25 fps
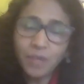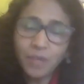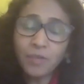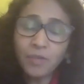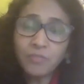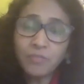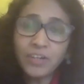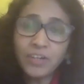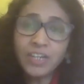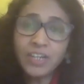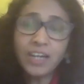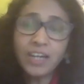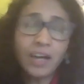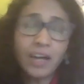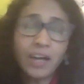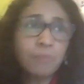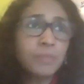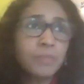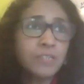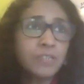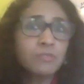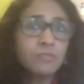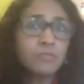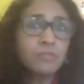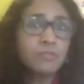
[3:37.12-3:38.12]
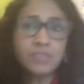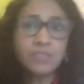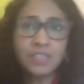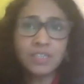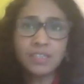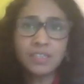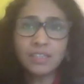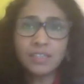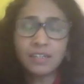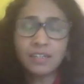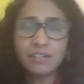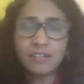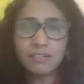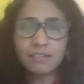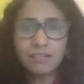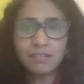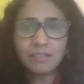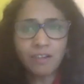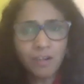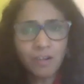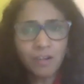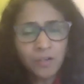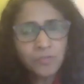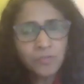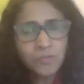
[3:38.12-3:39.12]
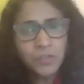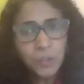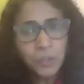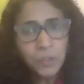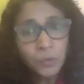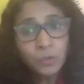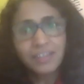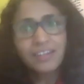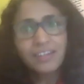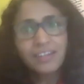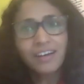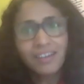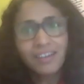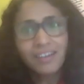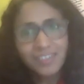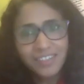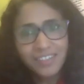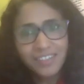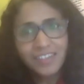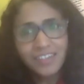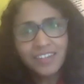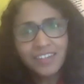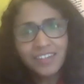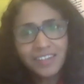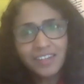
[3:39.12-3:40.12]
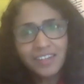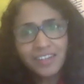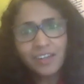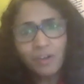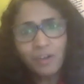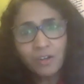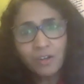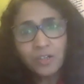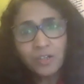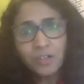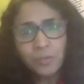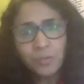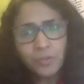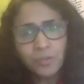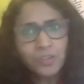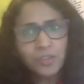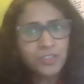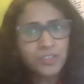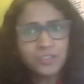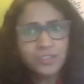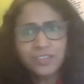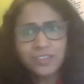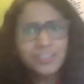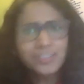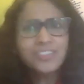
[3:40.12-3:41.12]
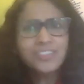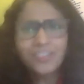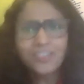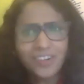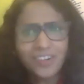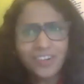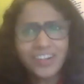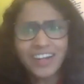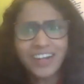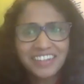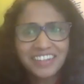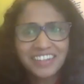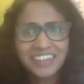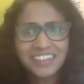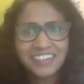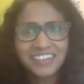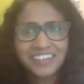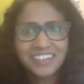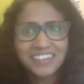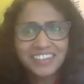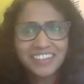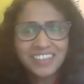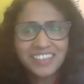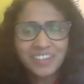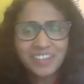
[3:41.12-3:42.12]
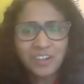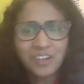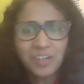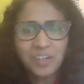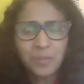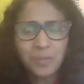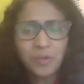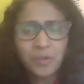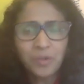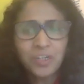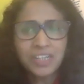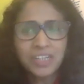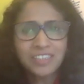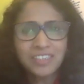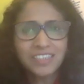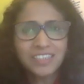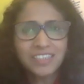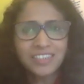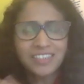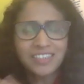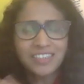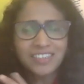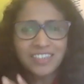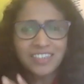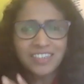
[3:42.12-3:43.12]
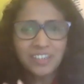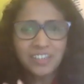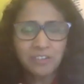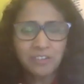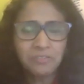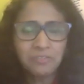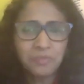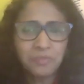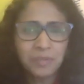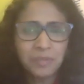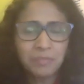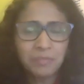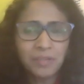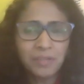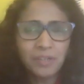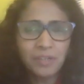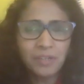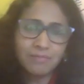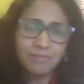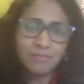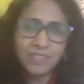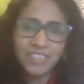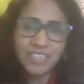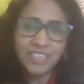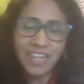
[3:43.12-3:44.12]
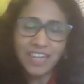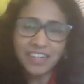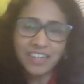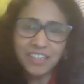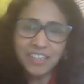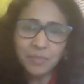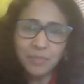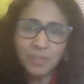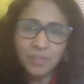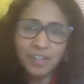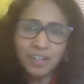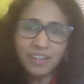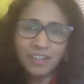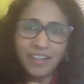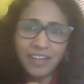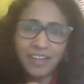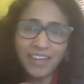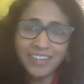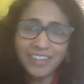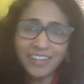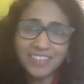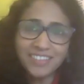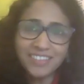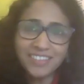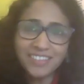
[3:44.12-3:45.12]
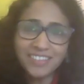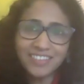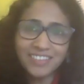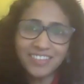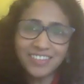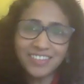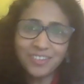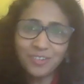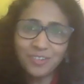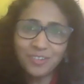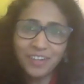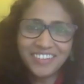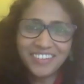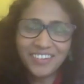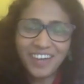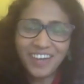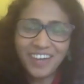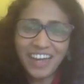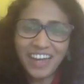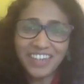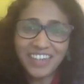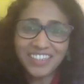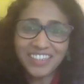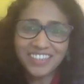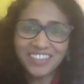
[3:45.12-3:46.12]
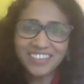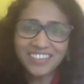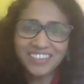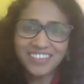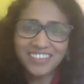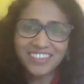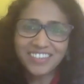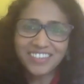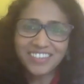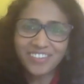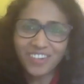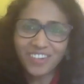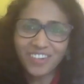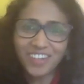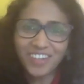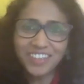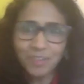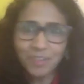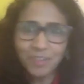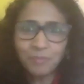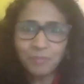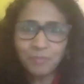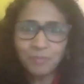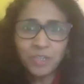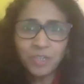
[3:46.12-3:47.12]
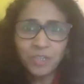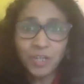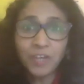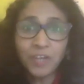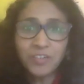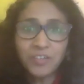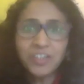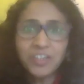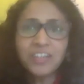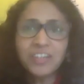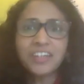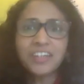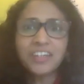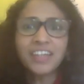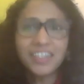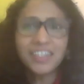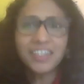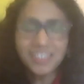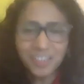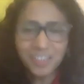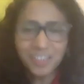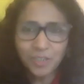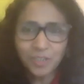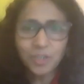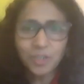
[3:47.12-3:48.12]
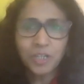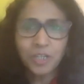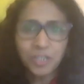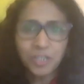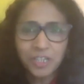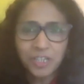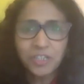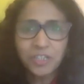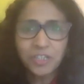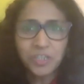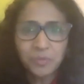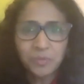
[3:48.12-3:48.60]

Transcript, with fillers: very happy to see that a lot of youth are thinking a lot about, you know, this is not right. It's not about a certain set of people doing charitable, nice, you know, kind actions for others. I think you have to create an equitable